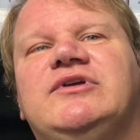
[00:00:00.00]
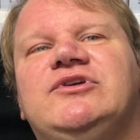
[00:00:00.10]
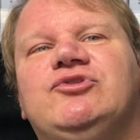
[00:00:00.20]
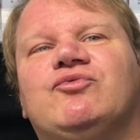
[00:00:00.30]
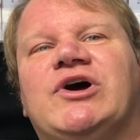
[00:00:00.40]

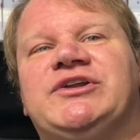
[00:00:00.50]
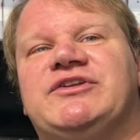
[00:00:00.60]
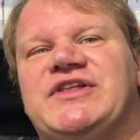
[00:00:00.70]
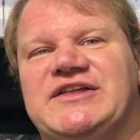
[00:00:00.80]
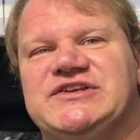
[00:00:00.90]
you run
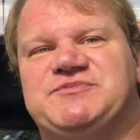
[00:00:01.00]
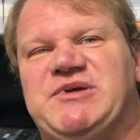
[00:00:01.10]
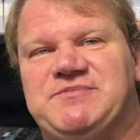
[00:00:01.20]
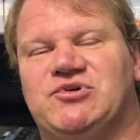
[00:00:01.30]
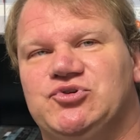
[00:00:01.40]
into that, these
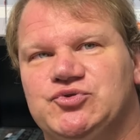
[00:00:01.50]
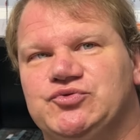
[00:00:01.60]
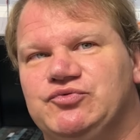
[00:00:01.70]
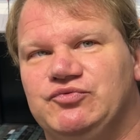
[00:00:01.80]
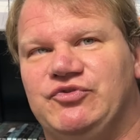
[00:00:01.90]
people
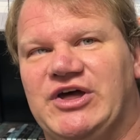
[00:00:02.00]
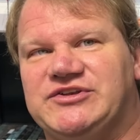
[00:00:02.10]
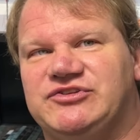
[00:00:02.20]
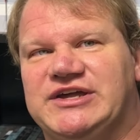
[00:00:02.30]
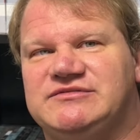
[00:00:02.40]
who
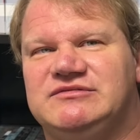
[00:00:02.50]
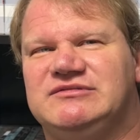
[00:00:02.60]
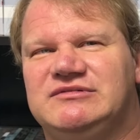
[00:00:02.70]
they